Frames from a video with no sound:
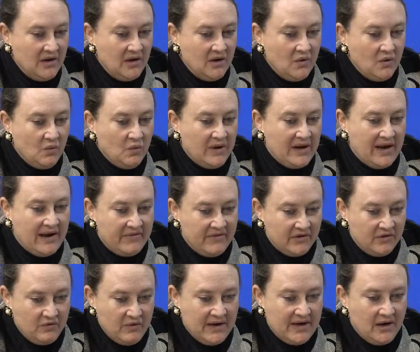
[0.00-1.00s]
would have a
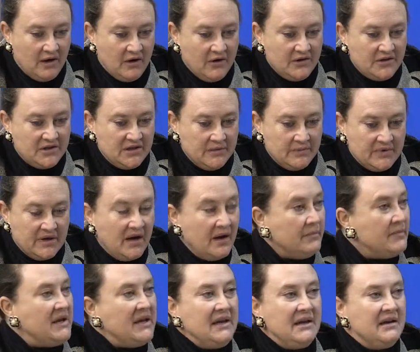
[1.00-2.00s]
great hardship
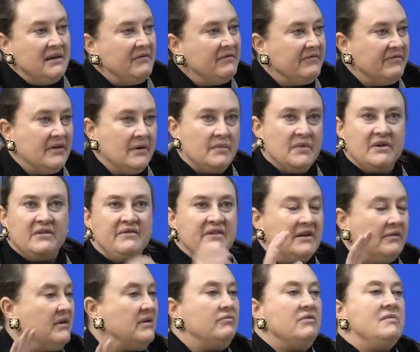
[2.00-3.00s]
coming in from a
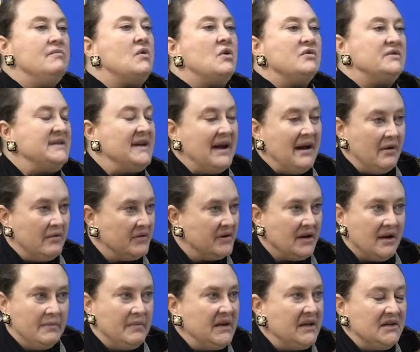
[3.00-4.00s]
very remote town
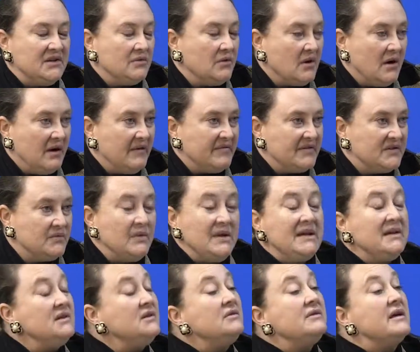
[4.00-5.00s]
coming into our office. We
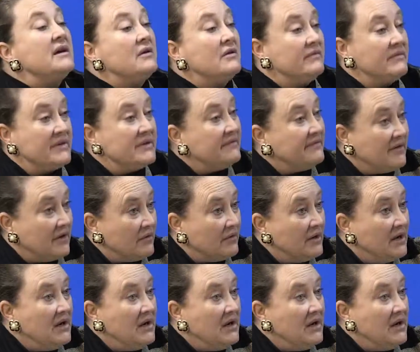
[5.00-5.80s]
can do that over the phone.